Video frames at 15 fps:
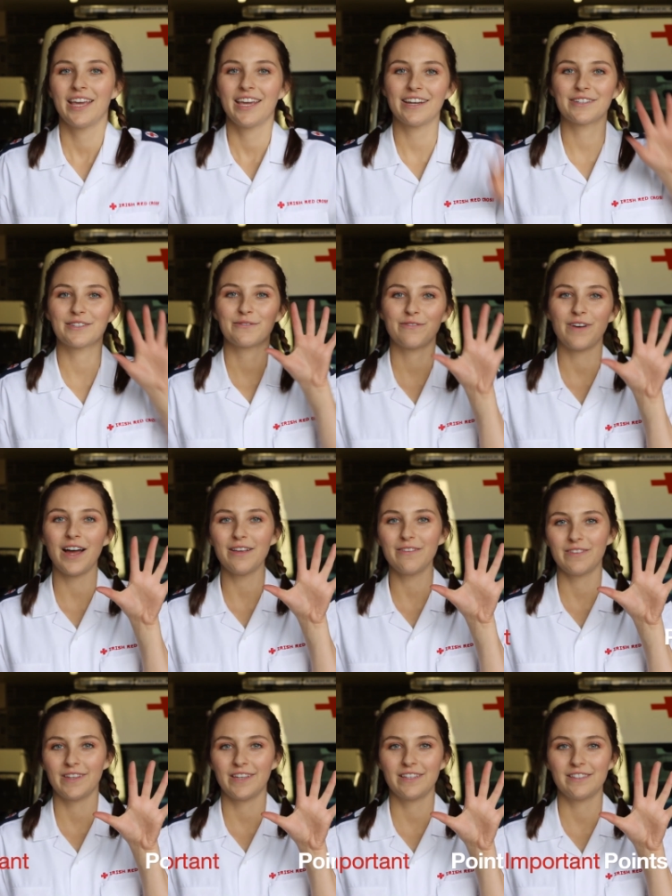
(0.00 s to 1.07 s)
Here's five
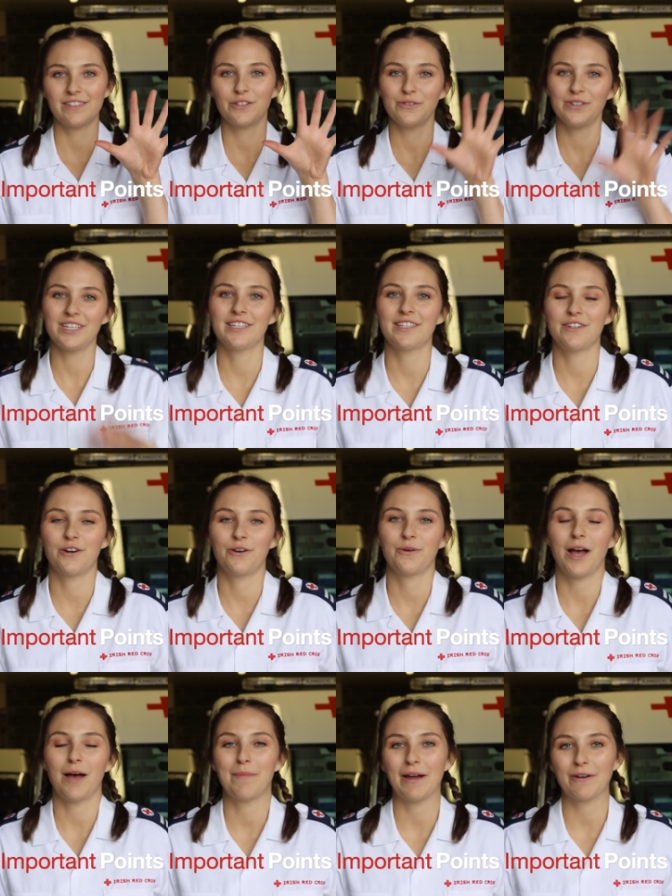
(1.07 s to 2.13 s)
things you need to know
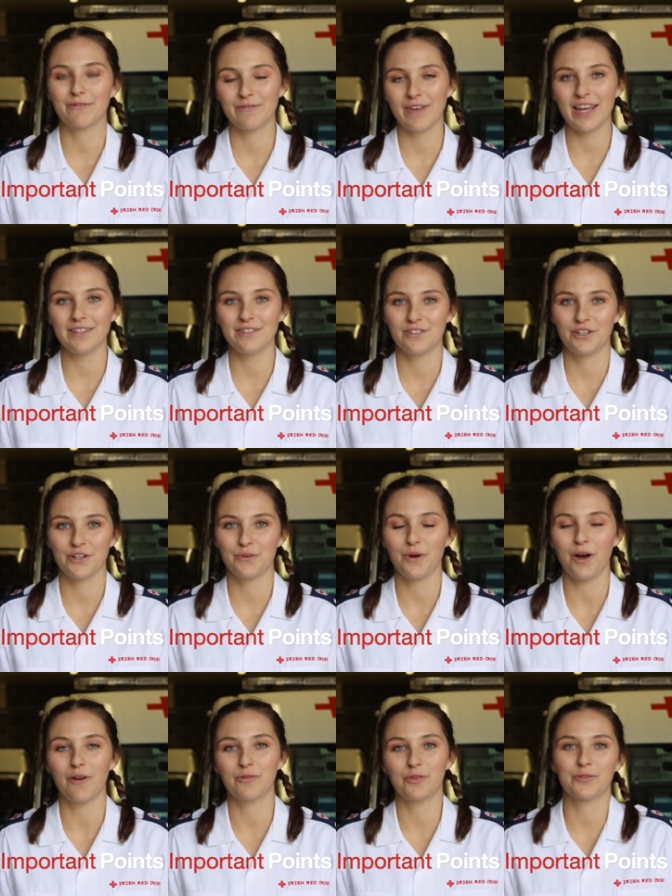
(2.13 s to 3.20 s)
about phase two
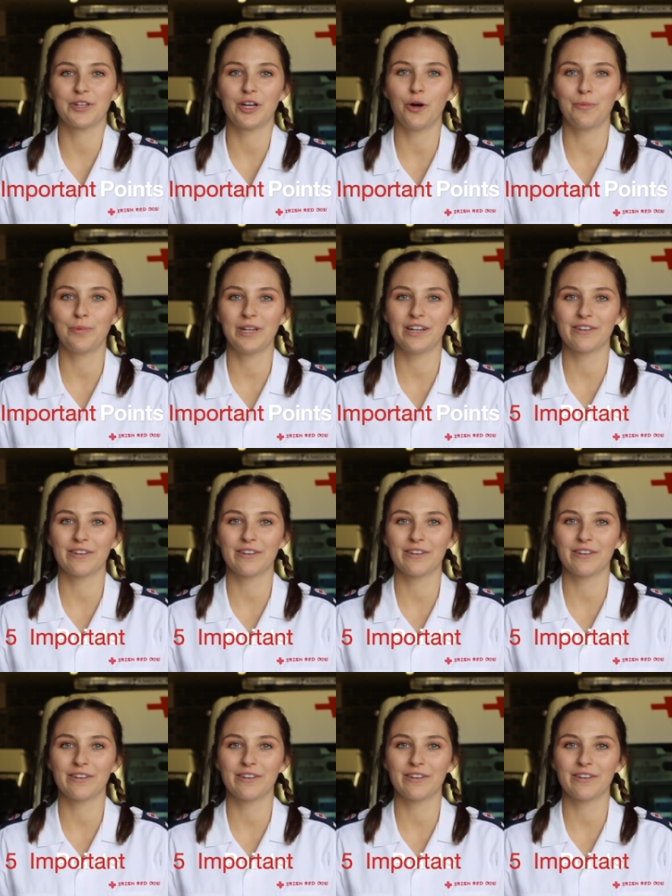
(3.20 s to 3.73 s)
of the reopening of